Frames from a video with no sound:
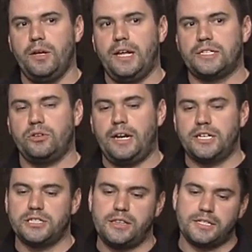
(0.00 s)
It's not
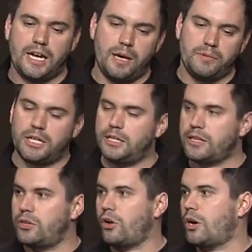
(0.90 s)
actually the time to
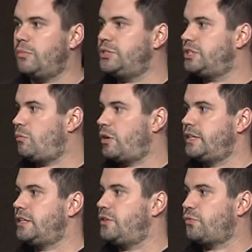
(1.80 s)
collect the garbage and mark
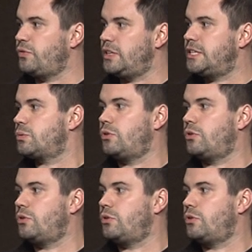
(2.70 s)
that to the free list.